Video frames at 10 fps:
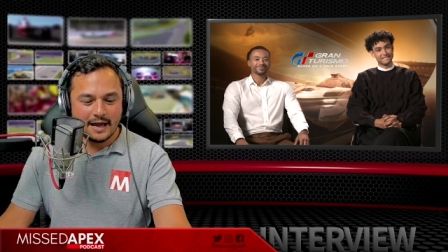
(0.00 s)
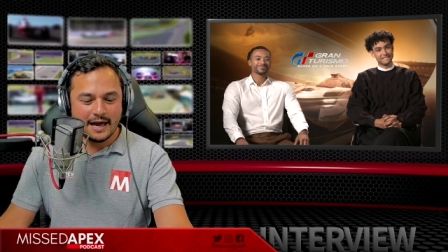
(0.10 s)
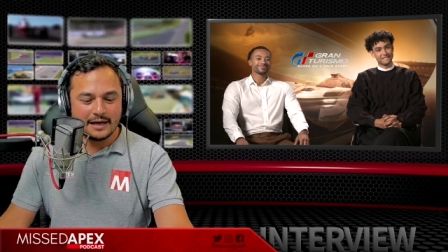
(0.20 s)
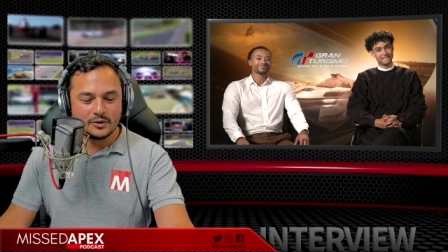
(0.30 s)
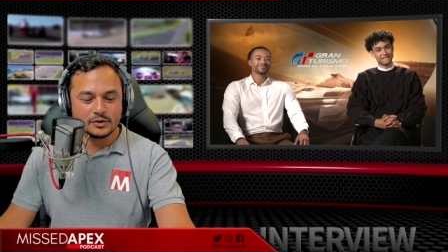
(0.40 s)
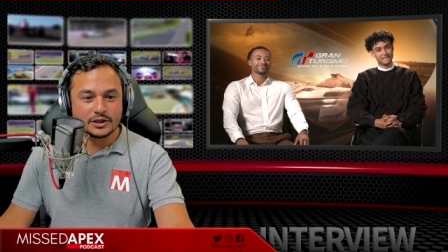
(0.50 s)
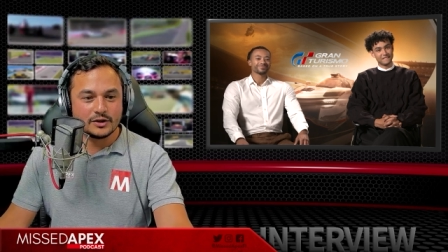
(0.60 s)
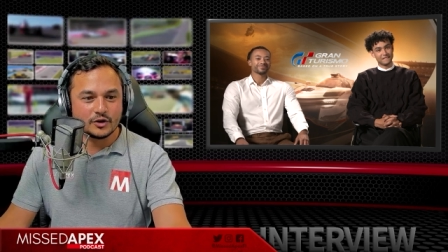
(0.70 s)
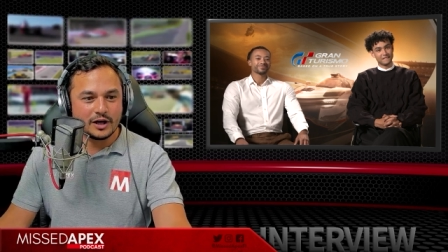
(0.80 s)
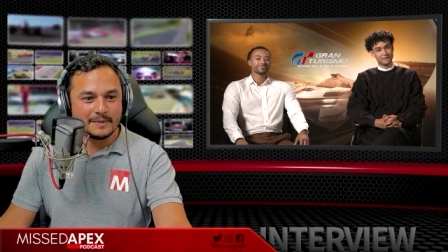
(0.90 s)
And
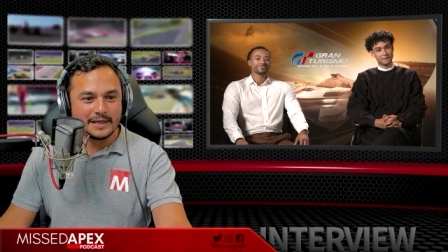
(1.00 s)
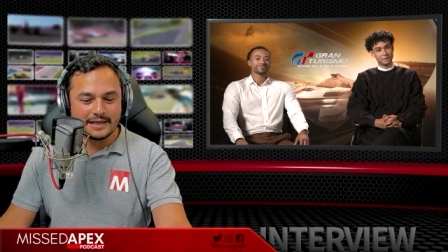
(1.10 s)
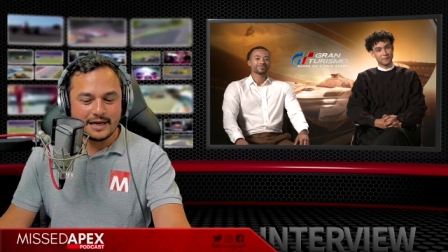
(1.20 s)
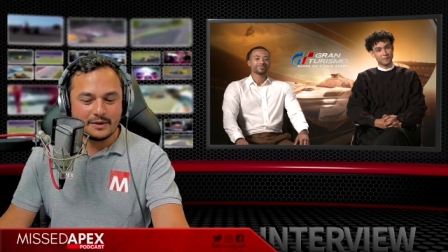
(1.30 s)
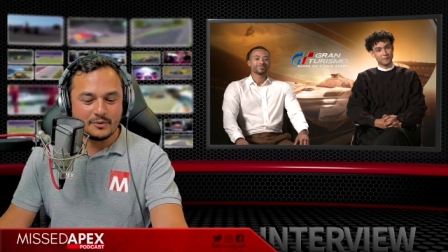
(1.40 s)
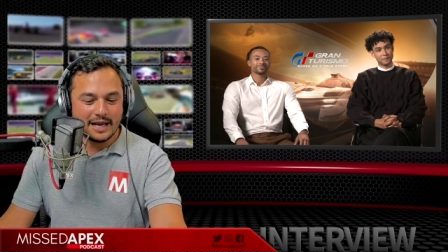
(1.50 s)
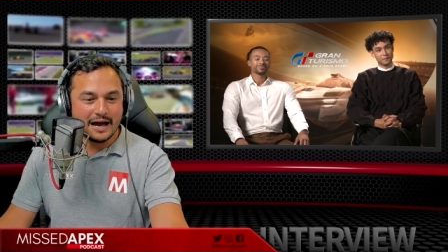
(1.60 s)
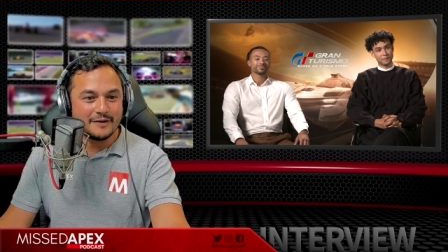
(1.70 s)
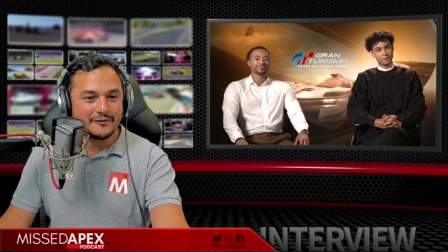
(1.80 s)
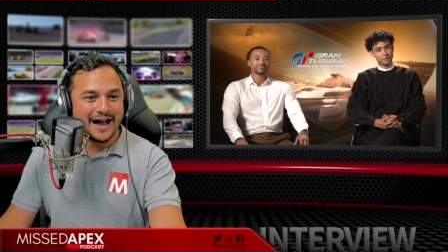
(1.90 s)
also joining me today, we
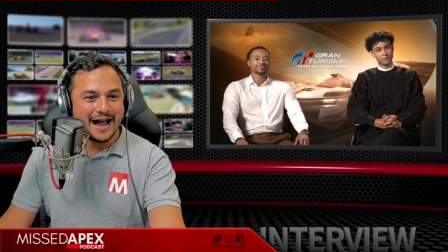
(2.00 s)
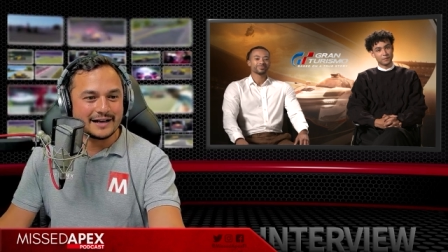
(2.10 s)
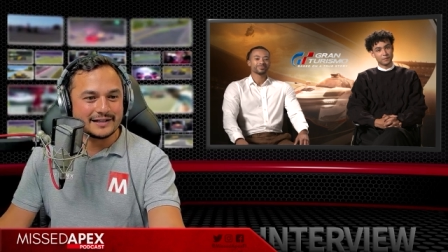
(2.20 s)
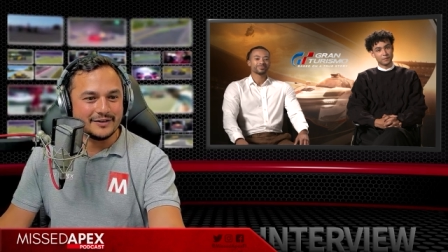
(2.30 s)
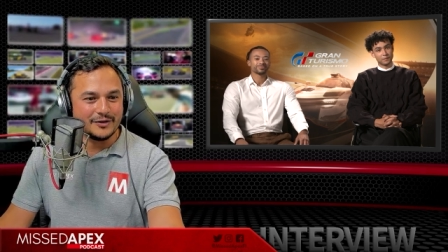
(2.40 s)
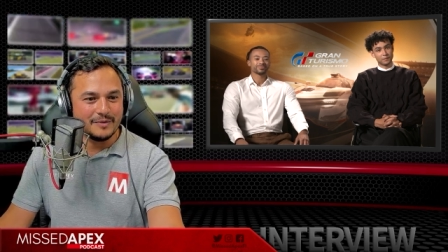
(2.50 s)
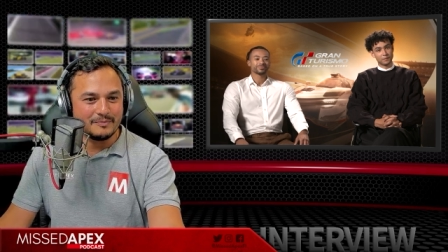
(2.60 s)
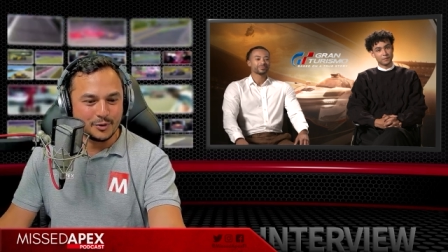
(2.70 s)
have the actor that